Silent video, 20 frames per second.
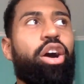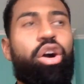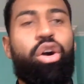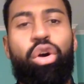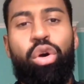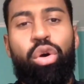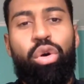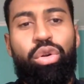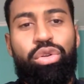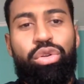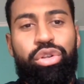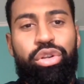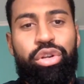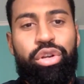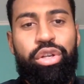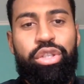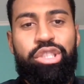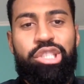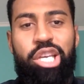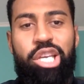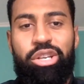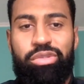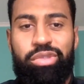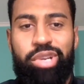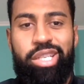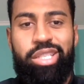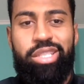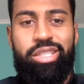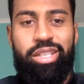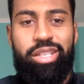older
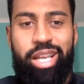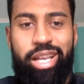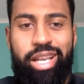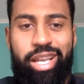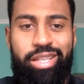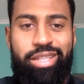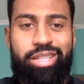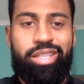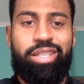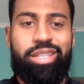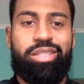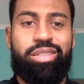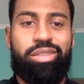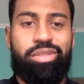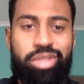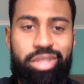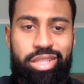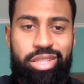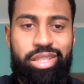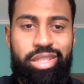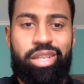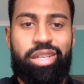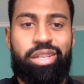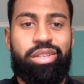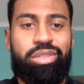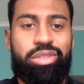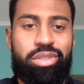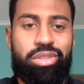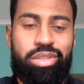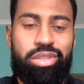generation that can teach all the
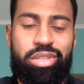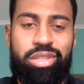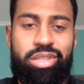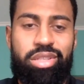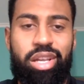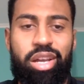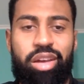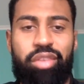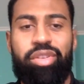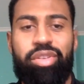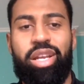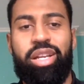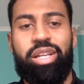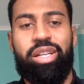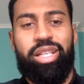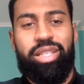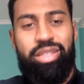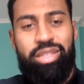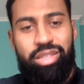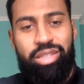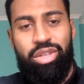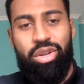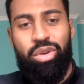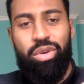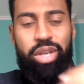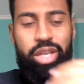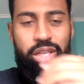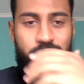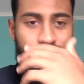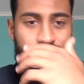skills, all the stuff that it's so
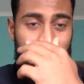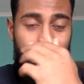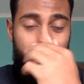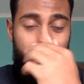into it.